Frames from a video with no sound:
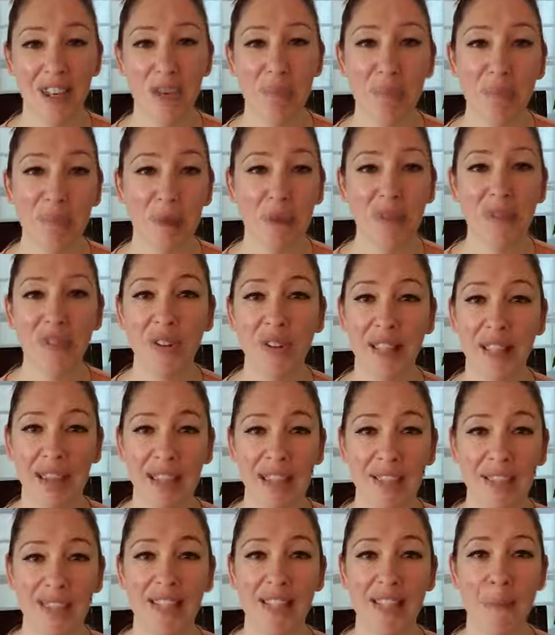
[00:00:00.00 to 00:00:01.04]
approval and
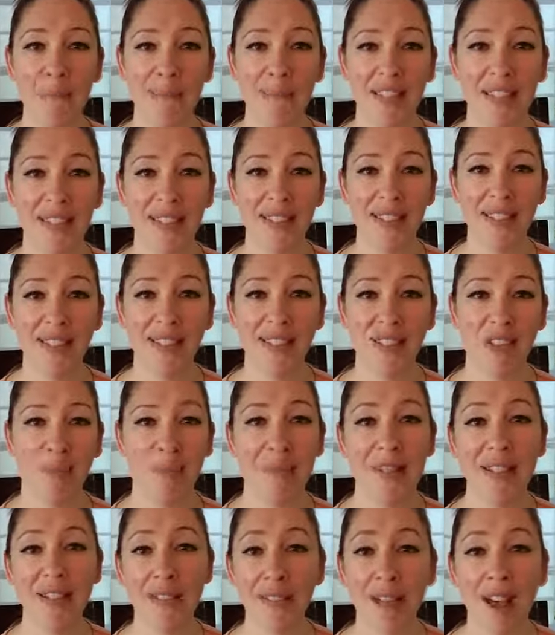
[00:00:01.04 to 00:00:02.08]
acceptance to
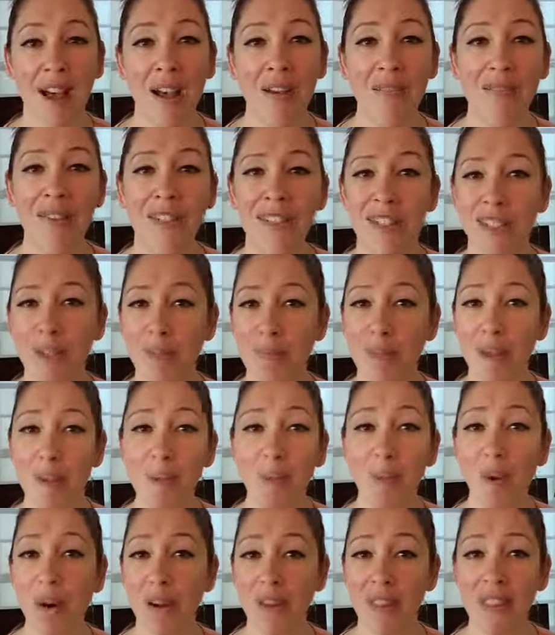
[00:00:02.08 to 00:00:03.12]
be loved, to be
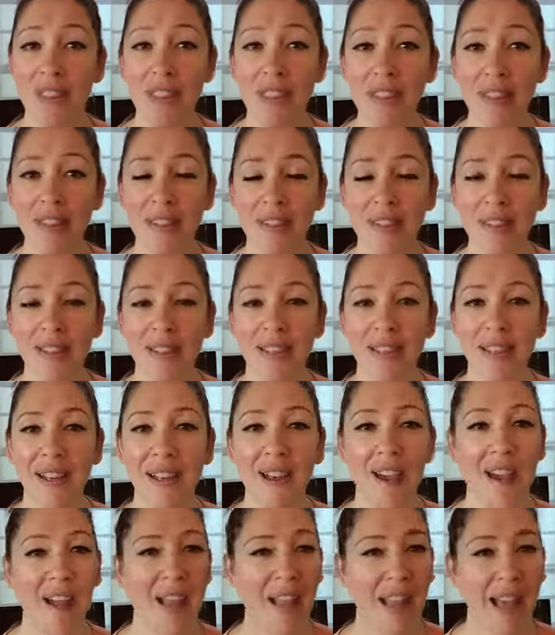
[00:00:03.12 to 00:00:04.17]
worthy.
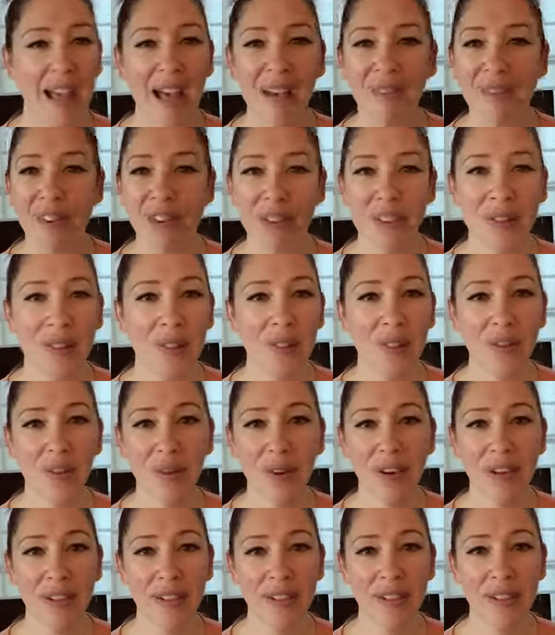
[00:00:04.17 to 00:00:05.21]
I have it in the
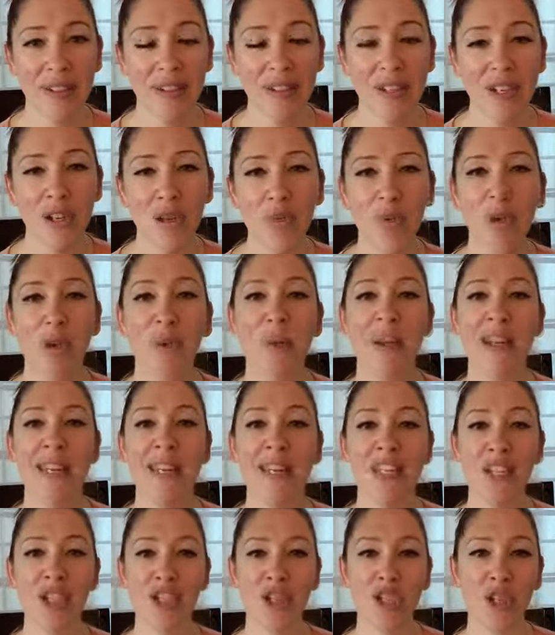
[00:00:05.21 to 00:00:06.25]
Lord. What do I
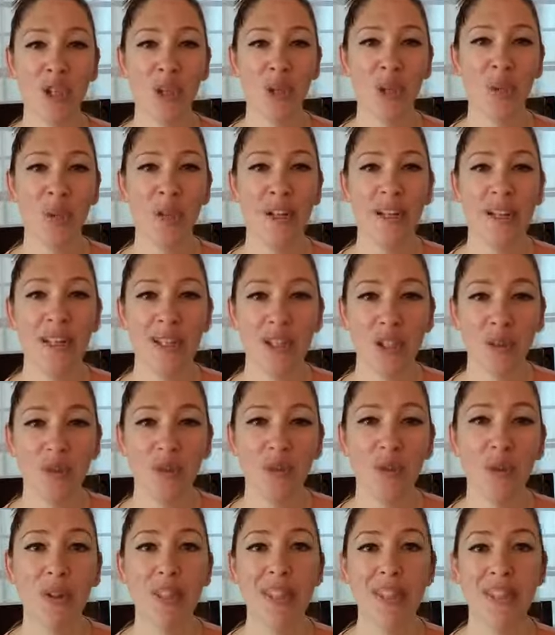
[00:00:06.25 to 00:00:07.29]
need to do to
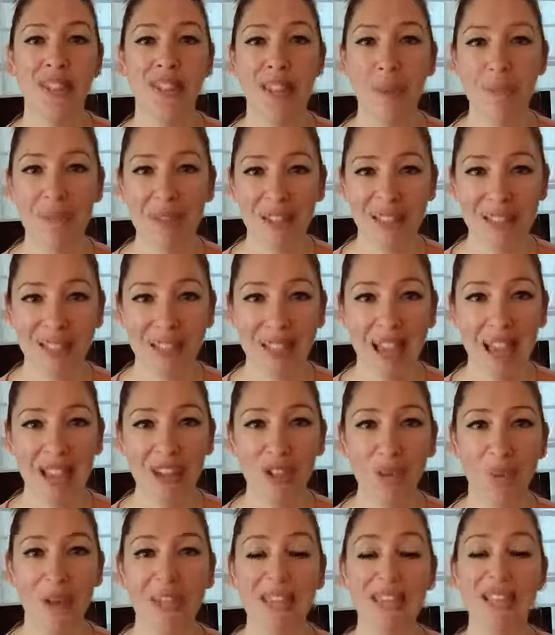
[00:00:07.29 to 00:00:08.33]
fully step into that?
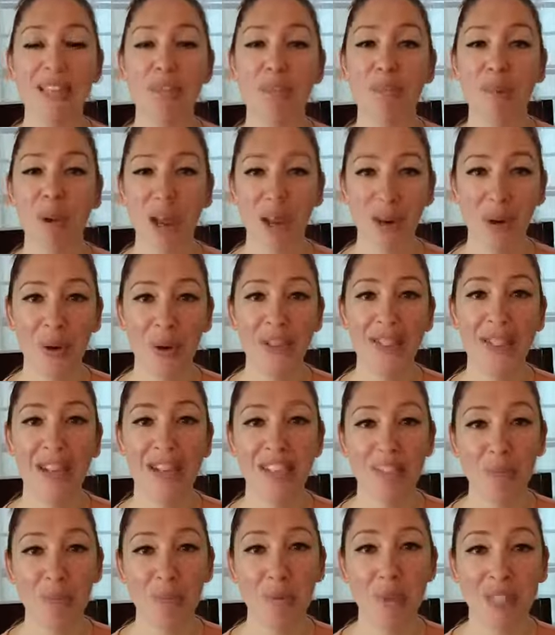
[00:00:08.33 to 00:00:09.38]
Do I need to
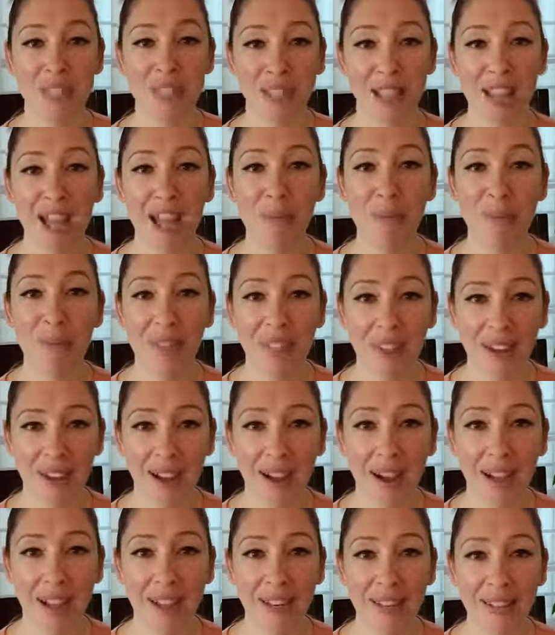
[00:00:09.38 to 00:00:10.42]
prioritize more time with
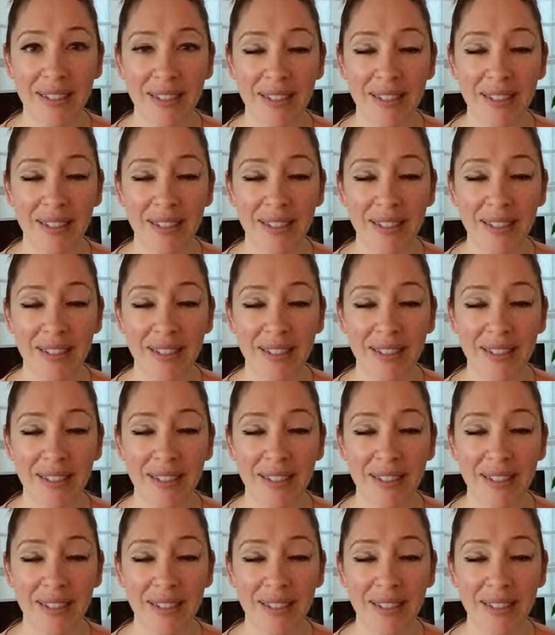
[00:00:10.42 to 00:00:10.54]
God?